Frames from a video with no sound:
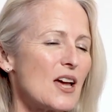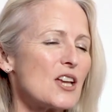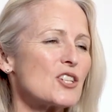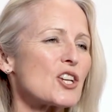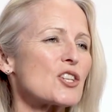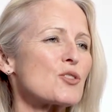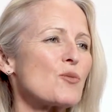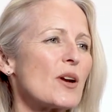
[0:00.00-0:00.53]

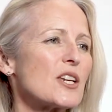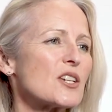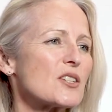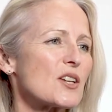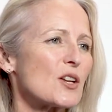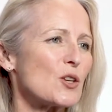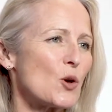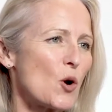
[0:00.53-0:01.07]
Just
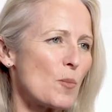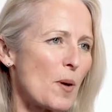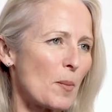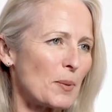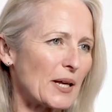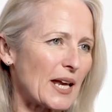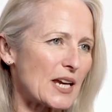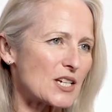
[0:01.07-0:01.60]
register your
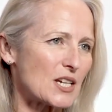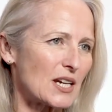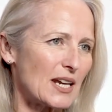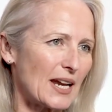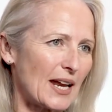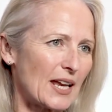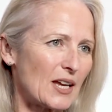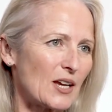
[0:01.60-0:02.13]
publication
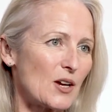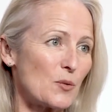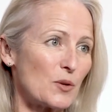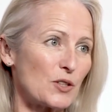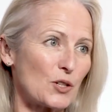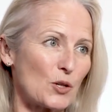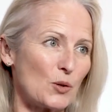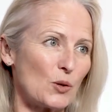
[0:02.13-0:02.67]
link
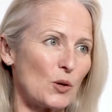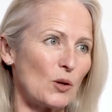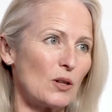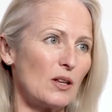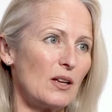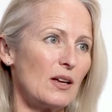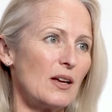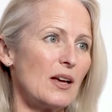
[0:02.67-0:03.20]
with Google